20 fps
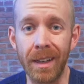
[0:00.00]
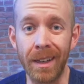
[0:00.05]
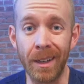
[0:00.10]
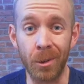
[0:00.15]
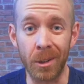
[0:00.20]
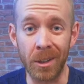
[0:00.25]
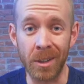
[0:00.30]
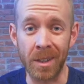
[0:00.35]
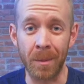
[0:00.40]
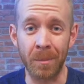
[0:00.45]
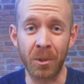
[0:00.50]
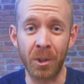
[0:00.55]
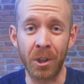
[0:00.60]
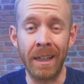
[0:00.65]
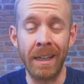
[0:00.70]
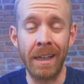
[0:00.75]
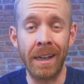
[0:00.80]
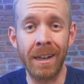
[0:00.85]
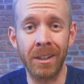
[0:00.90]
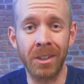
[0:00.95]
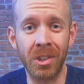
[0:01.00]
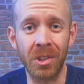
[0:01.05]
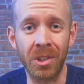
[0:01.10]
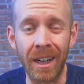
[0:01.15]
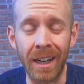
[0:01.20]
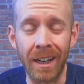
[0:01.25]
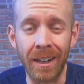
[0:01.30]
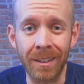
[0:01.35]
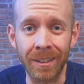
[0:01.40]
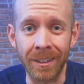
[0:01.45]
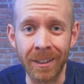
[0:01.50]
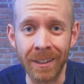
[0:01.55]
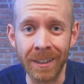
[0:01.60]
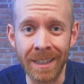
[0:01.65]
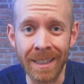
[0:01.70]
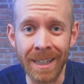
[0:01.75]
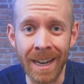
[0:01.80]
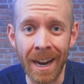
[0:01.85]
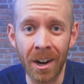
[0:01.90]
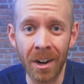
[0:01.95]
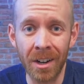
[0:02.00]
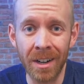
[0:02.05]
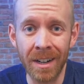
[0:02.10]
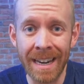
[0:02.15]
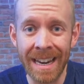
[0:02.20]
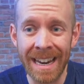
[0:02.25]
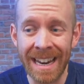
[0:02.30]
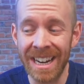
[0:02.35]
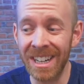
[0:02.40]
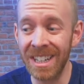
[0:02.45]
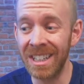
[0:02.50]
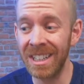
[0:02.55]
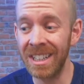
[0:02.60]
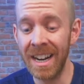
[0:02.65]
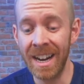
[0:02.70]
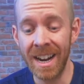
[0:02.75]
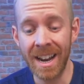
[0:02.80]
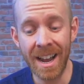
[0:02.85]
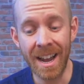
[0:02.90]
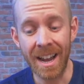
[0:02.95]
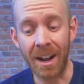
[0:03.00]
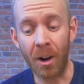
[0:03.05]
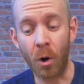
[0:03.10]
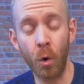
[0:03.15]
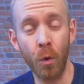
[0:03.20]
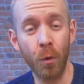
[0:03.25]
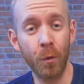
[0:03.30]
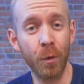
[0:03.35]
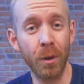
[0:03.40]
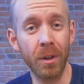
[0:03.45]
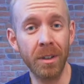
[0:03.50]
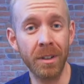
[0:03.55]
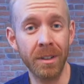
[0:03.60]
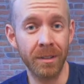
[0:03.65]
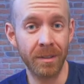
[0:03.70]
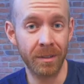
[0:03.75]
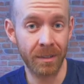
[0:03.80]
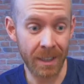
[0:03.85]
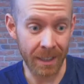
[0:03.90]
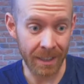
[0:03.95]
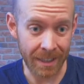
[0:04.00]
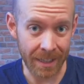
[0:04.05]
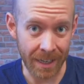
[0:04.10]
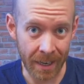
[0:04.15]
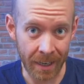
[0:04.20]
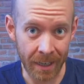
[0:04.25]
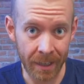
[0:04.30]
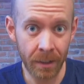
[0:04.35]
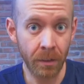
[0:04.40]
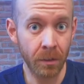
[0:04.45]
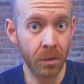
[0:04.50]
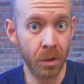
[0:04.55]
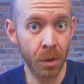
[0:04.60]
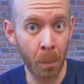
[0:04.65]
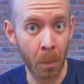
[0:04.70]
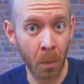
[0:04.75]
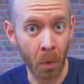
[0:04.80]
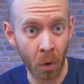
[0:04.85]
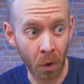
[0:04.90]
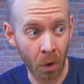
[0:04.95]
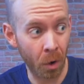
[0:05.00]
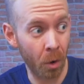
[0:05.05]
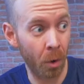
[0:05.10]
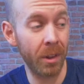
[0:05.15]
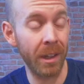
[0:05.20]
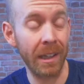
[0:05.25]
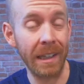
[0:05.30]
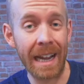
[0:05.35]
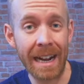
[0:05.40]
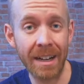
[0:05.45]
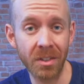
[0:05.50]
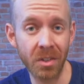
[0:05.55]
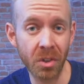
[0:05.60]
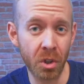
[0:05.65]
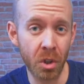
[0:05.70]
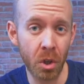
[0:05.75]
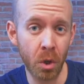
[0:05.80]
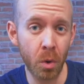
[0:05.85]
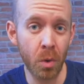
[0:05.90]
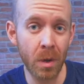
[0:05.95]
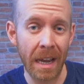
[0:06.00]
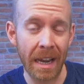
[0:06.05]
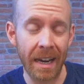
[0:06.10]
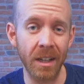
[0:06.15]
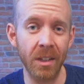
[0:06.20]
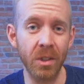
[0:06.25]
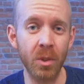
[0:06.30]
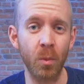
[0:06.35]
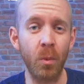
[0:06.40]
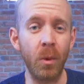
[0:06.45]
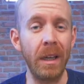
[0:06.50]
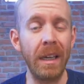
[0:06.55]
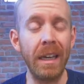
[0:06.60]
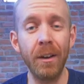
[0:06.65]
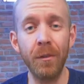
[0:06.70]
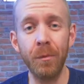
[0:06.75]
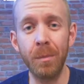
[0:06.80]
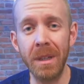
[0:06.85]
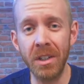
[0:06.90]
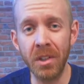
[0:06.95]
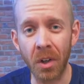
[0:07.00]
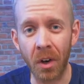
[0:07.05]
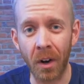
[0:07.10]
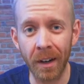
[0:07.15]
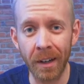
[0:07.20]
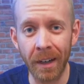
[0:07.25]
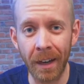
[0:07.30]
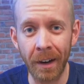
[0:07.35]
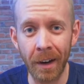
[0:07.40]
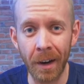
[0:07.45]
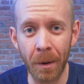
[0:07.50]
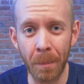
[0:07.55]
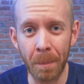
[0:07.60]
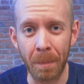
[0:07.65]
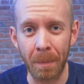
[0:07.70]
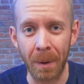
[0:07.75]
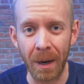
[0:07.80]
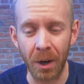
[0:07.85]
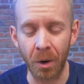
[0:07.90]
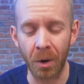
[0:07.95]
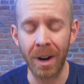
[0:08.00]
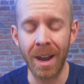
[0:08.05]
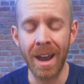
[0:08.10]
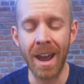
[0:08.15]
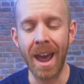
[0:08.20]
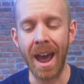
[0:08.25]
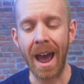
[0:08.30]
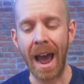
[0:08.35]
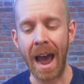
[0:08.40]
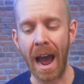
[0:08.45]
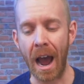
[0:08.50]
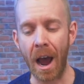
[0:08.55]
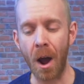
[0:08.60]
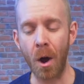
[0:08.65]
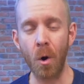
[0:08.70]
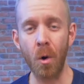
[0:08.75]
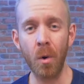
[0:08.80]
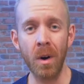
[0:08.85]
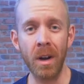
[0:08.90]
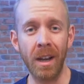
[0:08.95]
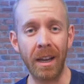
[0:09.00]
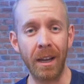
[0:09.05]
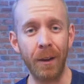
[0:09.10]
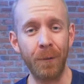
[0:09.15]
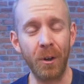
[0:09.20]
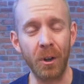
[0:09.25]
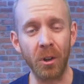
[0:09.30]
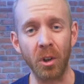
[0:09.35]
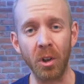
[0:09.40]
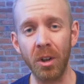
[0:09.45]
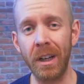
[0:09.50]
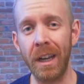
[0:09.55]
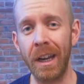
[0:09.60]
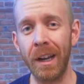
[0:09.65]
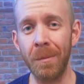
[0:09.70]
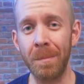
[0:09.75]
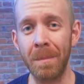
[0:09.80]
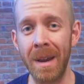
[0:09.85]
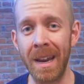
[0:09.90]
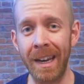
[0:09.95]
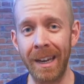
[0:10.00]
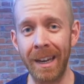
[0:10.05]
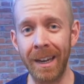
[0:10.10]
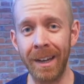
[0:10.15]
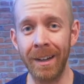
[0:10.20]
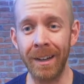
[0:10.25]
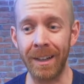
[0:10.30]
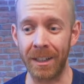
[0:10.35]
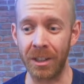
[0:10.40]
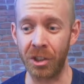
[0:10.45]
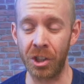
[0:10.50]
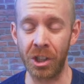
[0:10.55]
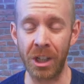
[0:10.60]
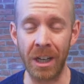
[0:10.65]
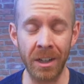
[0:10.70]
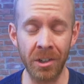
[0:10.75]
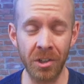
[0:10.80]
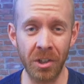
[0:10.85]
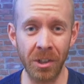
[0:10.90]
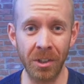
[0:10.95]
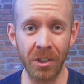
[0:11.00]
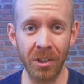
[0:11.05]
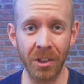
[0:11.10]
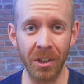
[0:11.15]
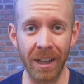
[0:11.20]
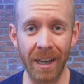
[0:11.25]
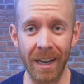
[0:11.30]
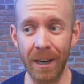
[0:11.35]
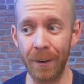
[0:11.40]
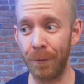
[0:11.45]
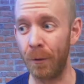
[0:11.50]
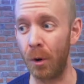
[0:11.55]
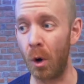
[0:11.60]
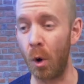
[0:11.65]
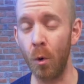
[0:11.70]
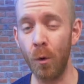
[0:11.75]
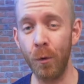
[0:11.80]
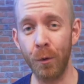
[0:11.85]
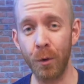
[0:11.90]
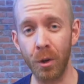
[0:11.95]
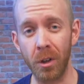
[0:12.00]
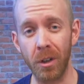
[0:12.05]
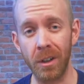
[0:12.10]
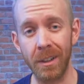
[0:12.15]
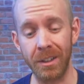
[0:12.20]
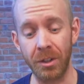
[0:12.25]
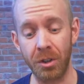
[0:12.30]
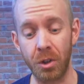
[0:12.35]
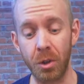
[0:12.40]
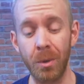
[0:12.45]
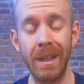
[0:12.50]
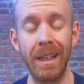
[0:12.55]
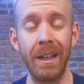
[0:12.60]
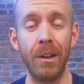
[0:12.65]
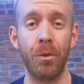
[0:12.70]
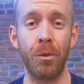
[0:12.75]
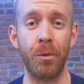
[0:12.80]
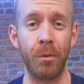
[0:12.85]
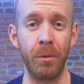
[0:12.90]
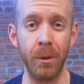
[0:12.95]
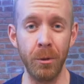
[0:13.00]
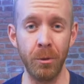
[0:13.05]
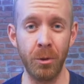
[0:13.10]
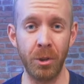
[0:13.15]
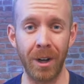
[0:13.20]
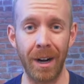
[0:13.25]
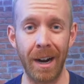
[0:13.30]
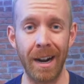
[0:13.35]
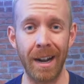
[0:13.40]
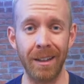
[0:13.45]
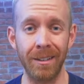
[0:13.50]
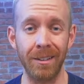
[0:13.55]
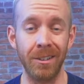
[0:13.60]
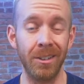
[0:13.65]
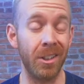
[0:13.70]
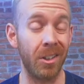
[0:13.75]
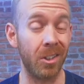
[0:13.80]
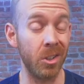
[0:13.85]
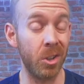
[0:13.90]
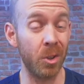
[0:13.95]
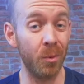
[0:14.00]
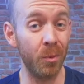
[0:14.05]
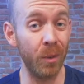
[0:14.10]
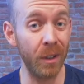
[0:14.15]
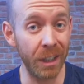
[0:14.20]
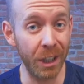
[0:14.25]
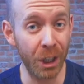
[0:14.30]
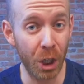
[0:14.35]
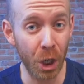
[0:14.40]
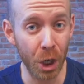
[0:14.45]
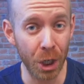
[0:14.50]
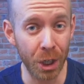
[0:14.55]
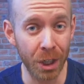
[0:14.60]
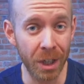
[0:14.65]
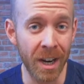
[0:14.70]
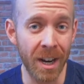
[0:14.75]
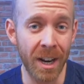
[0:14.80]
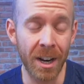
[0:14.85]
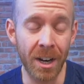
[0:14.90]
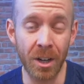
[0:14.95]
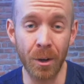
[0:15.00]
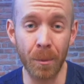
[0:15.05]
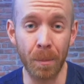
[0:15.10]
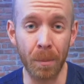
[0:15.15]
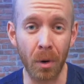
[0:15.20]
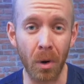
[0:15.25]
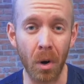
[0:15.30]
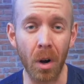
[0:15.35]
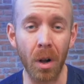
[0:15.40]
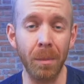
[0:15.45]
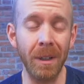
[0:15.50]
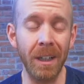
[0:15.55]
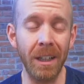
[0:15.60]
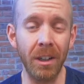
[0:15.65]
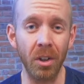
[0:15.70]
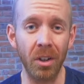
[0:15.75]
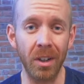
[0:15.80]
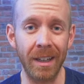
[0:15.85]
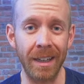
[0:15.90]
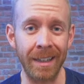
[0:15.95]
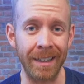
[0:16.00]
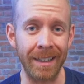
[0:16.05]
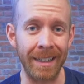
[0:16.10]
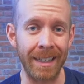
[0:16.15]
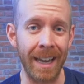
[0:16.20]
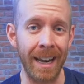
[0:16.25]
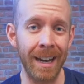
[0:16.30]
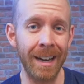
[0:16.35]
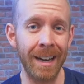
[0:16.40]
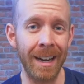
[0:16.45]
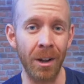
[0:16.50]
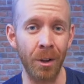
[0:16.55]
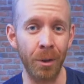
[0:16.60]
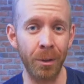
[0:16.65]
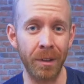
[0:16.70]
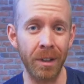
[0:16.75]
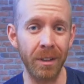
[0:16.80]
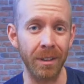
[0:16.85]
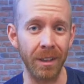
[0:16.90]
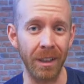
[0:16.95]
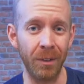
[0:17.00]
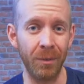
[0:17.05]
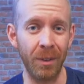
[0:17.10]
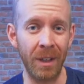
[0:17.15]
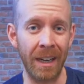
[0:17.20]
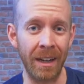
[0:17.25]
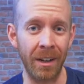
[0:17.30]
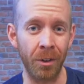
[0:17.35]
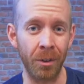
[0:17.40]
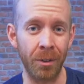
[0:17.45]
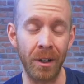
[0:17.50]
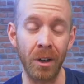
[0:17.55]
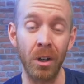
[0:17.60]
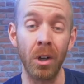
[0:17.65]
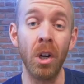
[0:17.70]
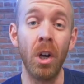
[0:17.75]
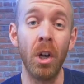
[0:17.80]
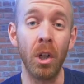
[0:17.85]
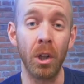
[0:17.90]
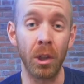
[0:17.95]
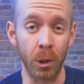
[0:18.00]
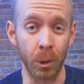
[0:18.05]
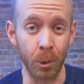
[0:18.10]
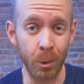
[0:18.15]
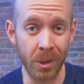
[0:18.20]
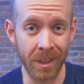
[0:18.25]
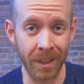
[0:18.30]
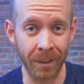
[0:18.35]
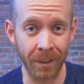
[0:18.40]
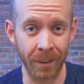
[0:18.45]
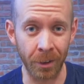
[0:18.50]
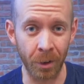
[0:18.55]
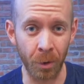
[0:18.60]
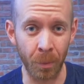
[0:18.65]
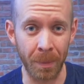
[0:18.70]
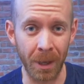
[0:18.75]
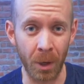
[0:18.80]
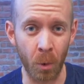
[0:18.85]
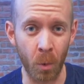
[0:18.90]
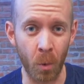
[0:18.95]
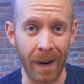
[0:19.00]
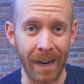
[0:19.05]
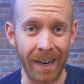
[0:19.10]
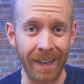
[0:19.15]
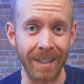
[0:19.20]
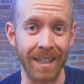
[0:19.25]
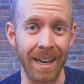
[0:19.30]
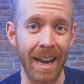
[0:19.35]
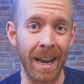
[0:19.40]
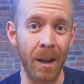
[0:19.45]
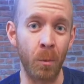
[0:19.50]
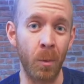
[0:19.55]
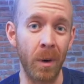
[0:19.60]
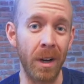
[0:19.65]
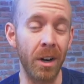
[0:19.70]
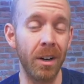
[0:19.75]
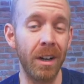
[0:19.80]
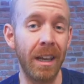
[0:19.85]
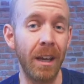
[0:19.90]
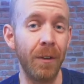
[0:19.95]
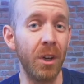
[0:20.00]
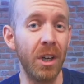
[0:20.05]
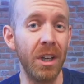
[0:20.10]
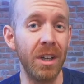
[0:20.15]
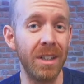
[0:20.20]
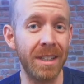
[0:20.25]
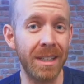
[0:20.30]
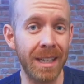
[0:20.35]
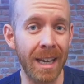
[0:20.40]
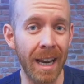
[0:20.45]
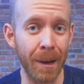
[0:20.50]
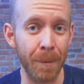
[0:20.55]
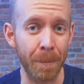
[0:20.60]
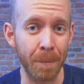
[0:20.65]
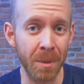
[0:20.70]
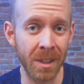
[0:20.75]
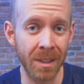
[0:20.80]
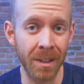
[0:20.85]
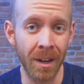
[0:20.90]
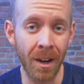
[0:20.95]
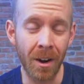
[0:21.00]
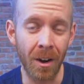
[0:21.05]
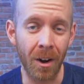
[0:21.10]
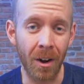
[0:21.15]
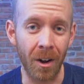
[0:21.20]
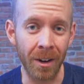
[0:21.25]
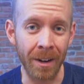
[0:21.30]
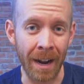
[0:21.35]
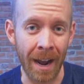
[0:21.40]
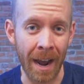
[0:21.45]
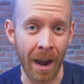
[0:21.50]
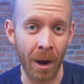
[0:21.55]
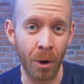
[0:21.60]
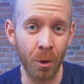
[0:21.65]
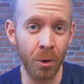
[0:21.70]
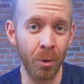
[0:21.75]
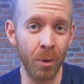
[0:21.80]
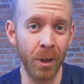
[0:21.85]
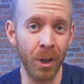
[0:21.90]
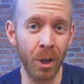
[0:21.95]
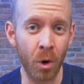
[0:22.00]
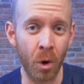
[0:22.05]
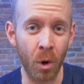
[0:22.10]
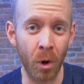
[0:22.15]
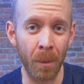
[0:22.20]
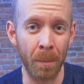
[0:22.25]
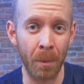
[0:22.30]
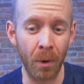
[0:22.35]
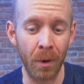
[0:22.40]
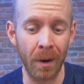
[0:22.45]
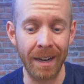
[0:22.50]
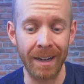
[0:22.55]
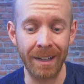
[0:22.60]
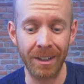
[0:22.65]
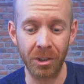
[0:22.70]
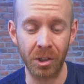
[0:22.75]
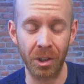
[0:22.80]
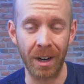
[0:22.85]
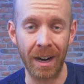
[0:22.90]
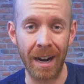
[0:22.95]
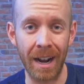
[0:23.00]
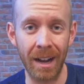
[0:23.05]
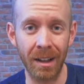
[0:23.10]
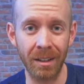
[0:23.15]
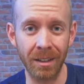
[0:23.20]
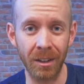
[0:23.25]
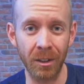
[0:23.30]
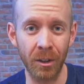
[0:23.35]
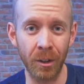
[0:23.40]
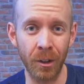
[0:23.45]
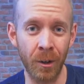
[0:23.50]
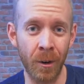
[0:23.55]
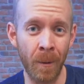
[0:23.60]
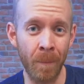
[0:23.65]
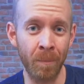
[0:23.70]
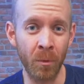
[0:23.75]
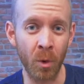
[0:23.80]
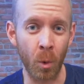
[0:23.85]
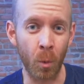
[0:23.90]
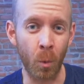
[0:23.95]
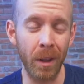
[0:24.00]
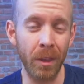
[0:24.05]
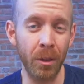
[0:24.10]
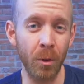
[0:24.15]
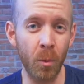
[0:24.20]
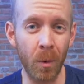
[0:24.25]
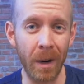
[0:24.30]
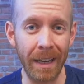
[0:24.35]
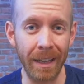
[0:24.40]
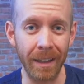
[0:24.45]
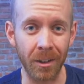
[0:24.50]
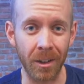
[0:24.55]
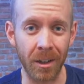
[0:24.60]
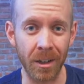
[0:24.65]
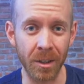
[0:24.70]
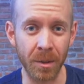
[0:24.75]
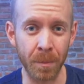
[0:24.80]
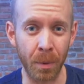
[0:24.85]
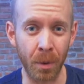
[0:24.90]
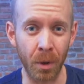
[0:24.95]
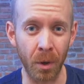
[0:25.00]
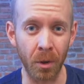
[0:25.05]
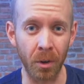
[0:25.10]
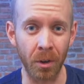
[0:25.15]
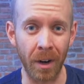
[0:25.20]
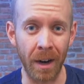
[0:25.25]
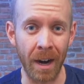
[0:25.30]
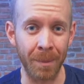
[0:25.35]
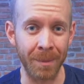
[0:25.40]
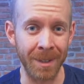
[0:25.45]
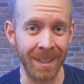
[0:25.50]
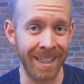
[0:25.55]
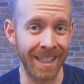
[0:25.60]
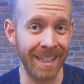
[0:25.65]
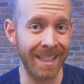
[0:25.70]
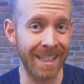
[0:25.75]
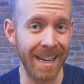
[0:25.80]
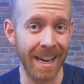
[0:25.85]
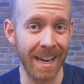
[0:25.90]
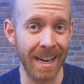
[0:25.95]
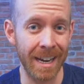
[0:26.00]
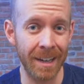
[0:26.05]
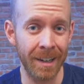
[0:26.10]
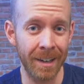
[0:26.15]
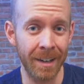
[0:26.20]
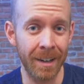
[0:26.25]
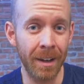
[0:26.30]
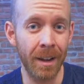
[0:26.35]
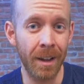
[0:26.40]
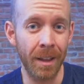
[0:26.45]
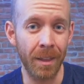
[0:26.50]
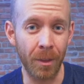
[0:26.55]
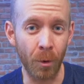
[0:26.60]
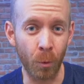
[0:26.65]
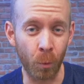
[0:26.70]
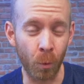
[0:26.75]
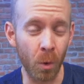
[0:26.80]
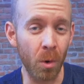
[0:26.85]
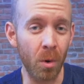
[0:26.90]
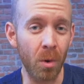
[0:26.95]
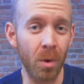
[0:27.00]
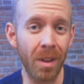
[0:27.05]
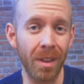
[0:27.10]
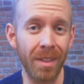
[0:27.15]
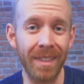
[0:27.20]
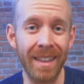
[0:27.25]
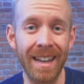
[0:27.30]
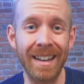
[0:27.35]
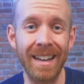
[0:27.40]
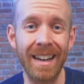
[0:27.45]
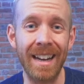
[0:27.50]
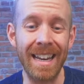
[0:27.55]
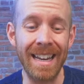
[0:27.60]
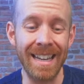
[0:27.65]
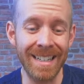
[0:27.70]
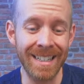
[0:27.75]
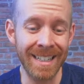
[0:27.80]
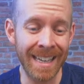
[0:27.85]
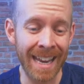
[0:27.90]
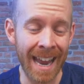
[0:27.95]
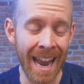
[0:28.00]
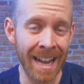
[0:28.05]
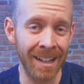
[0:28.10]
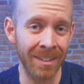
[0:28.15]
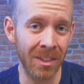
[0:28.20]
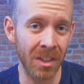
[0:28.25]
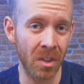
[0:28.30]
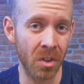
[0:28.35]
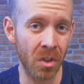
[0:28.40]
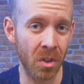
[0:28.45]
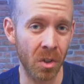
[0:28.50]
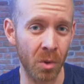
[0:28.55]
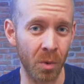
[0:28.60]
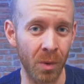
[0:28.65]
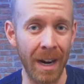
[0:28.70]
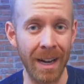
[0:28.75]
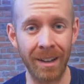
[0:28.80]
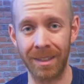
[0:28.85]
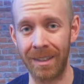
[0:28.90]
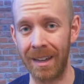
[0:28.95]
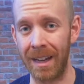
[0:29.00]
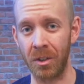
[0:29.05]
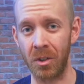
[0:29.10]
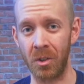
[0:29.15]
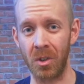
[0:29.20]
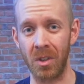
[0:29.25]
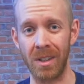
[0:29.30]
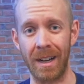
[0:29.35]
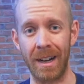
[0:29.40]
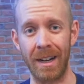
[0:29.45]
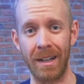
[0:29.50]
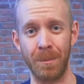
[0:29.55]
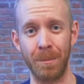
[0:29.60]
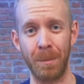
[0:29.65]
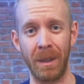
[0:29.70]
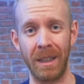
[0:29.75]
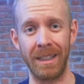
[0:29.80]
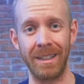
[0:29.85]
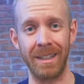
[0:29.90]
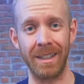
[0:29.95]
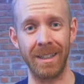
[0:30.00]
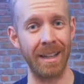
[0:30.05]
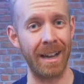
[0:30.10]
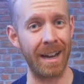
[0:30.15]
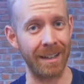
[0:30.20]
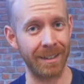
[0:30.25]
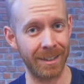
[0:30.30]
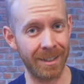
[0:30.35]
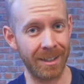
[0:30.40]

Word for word: Hey, what's up Trainiacs? Triathlon Taren here. Over today, tomorrow, the last two days, we have been talking about how if you're looking at making a change in your life overall and doing it through triathlon, odds are really good, you're probably looking at getting healthier, living healthier, losing a little bit of weight. And we are giving you tips on how to incorporate triathlon with a weight loss program. And today, the role that intense strength exercise plays in that.